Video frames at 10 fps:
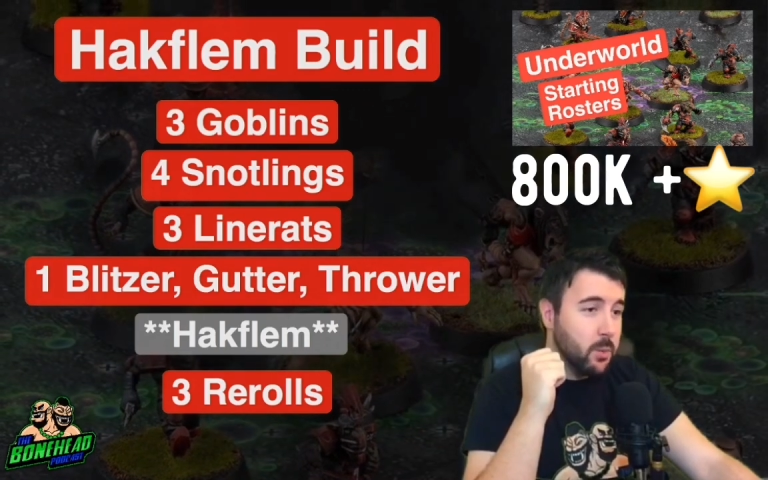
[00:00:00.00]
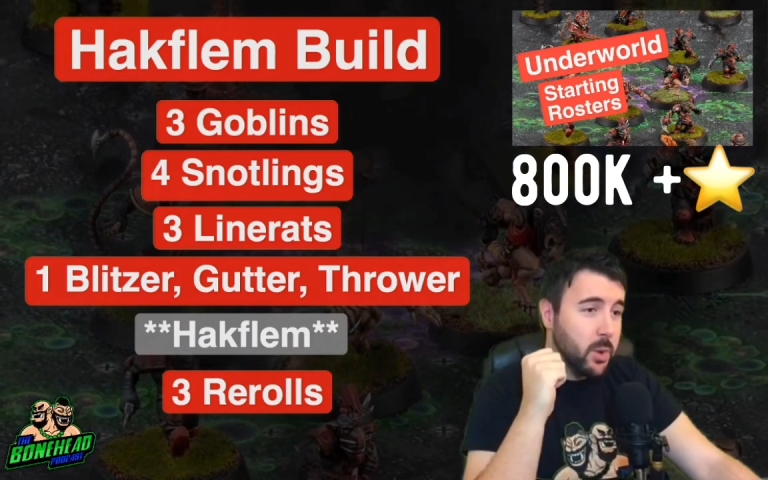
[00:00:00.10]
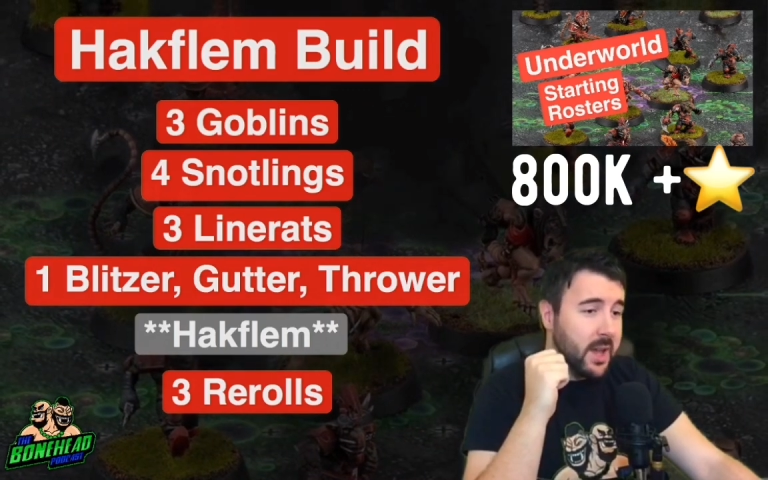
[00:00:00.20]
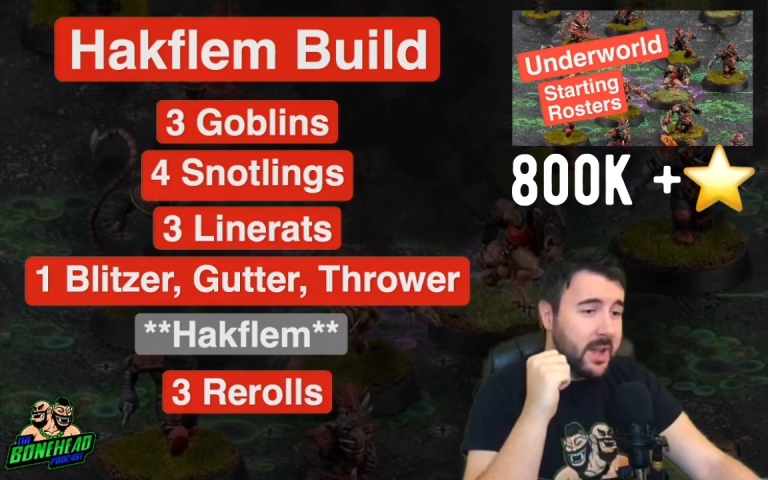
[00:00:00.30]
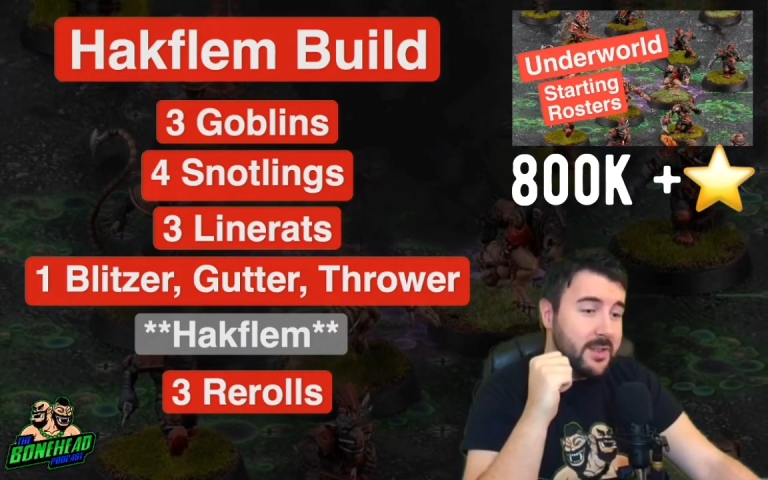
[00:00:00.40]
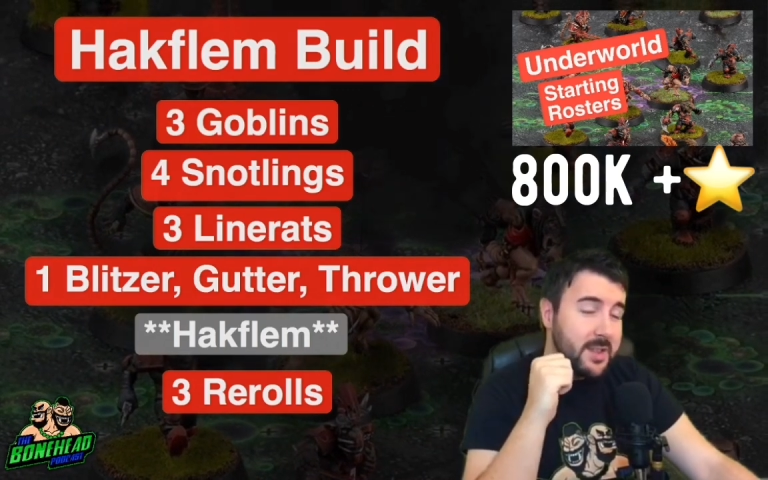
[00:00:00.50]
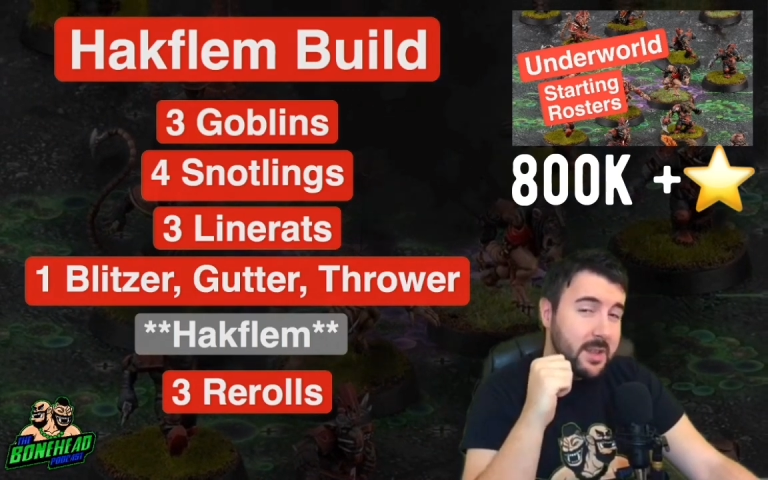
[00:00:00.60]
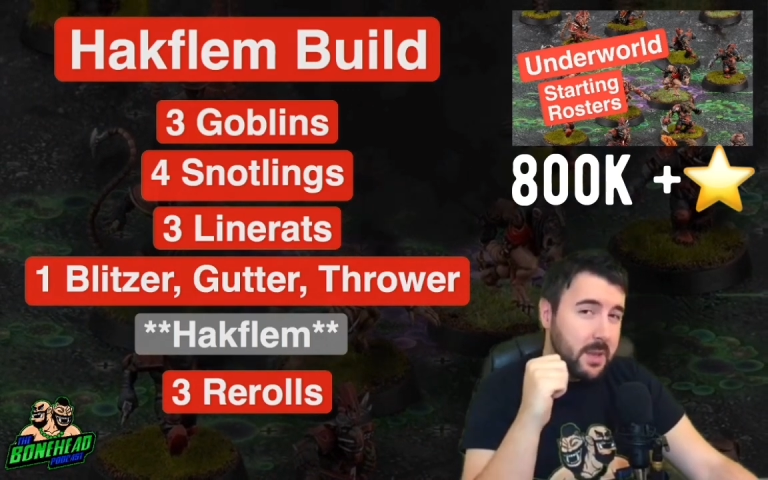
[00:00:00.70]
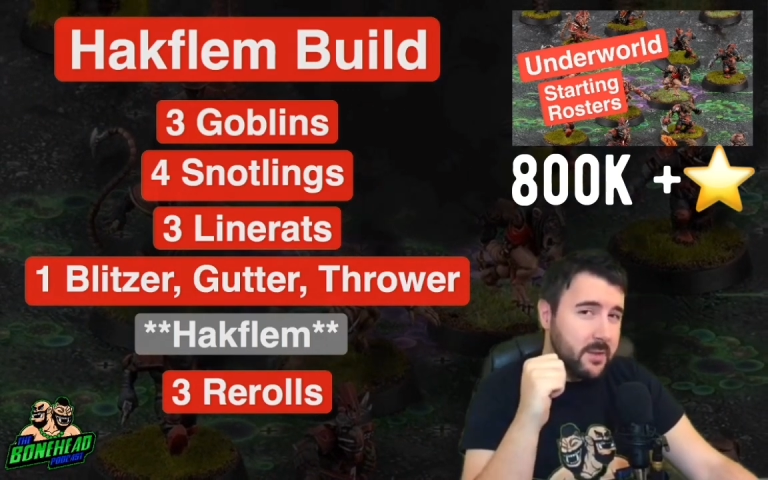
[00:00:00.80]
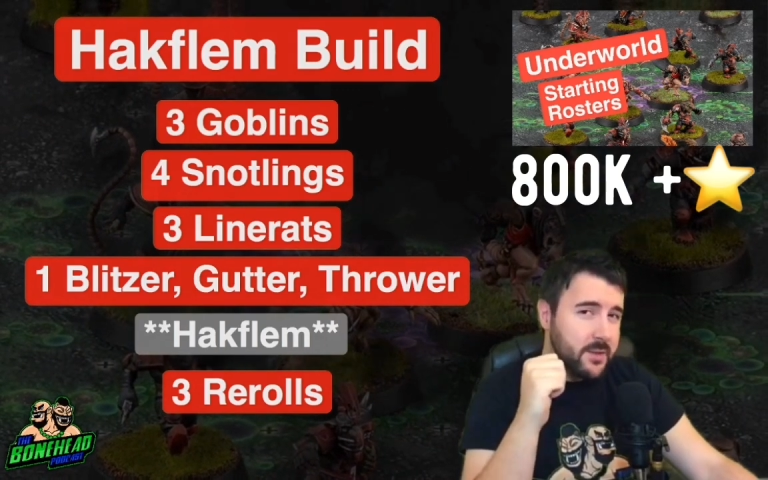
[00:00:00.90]
and
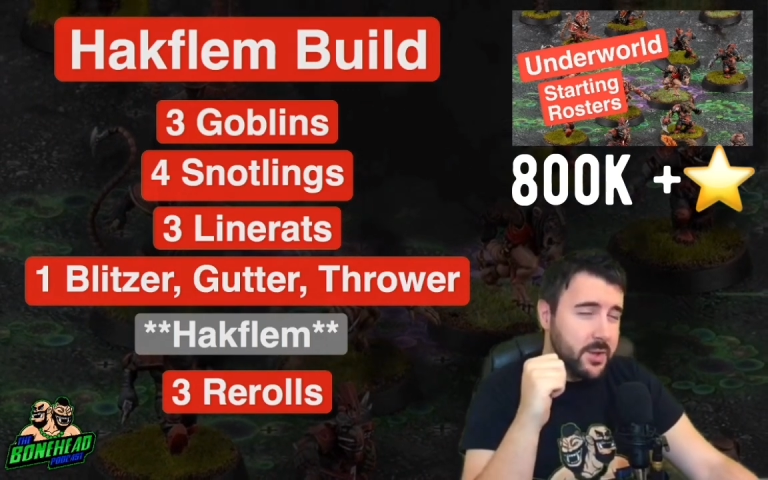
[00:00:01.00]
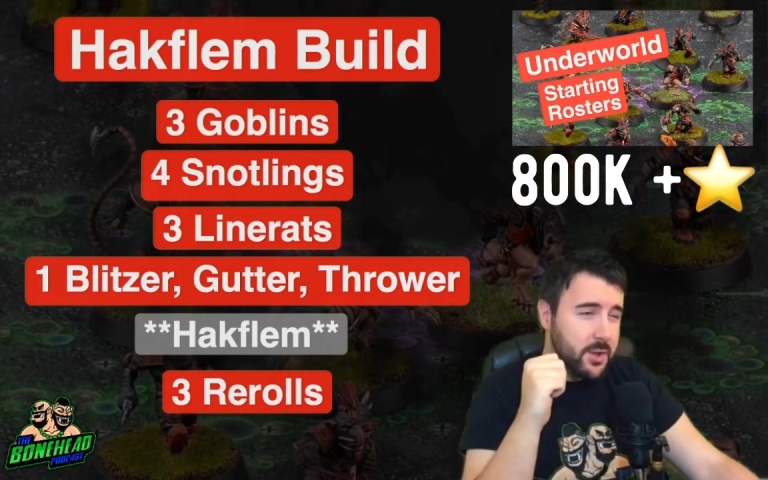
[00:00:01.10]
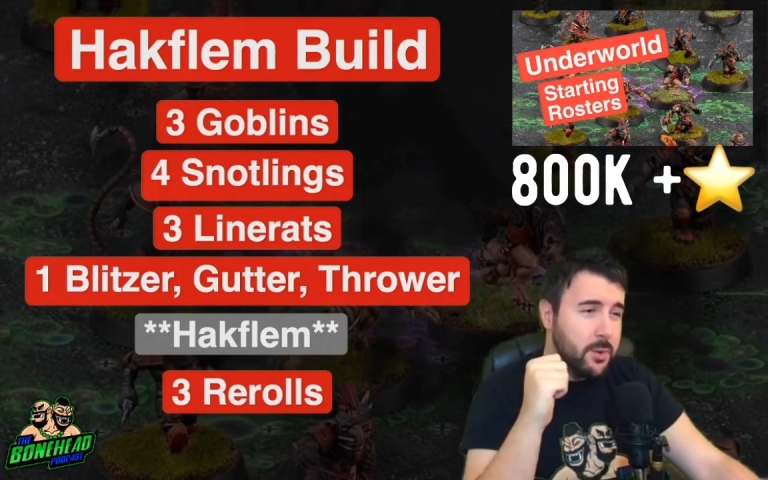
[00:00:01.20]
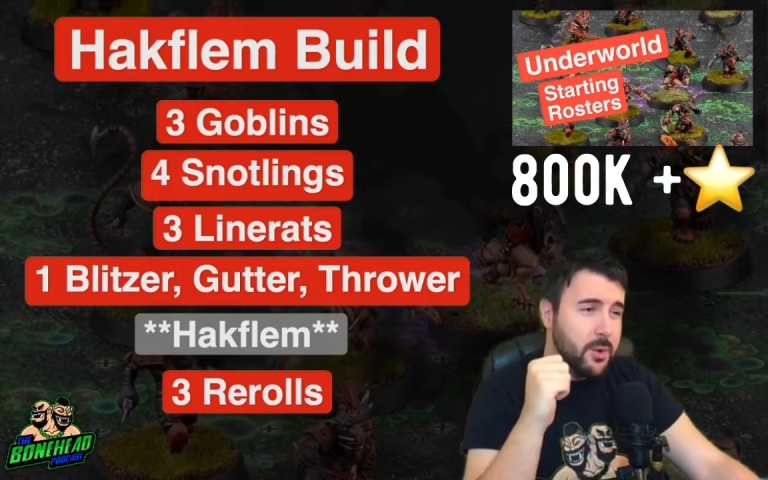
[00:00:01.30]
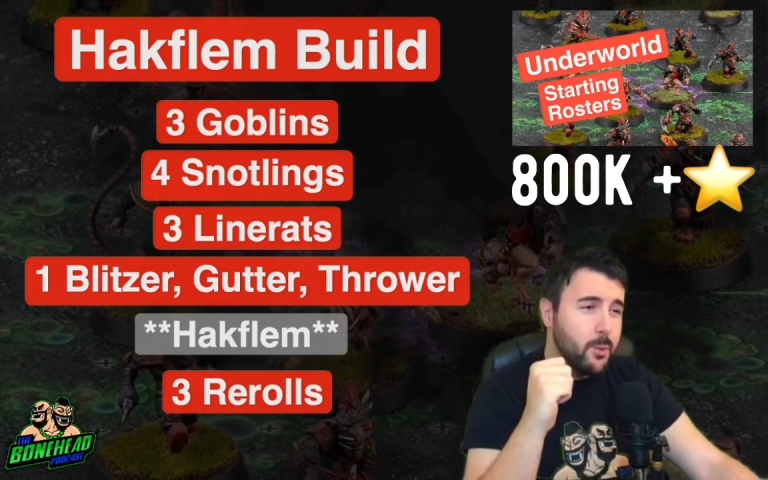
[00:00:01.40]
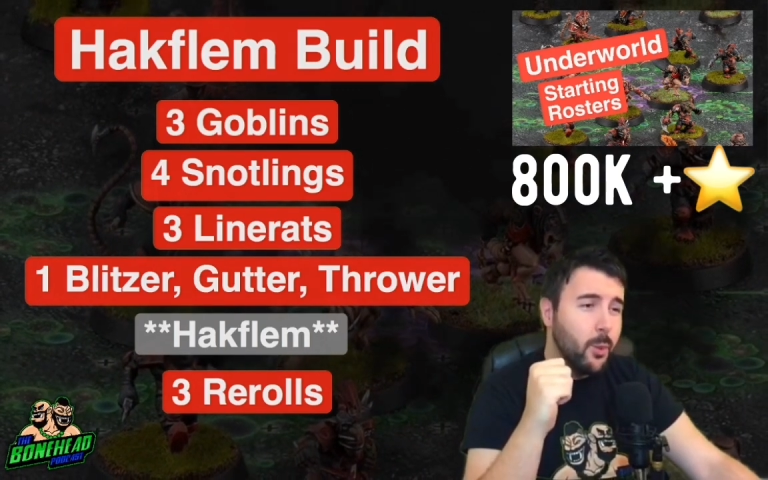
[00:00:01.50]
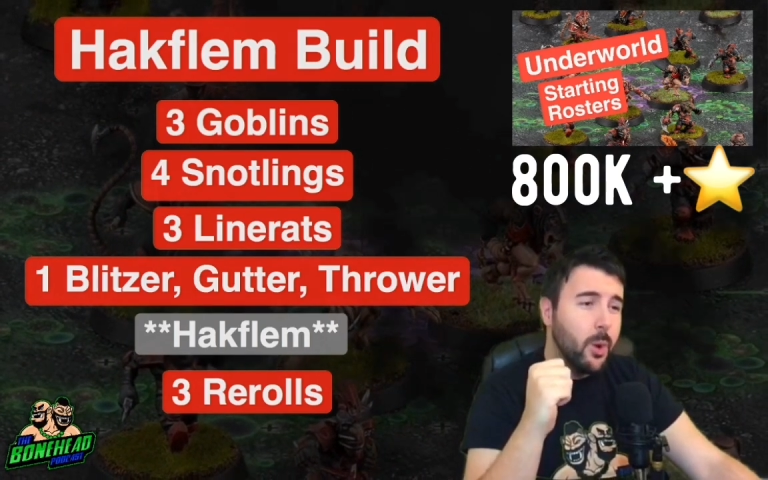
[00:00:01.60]
180 means that you can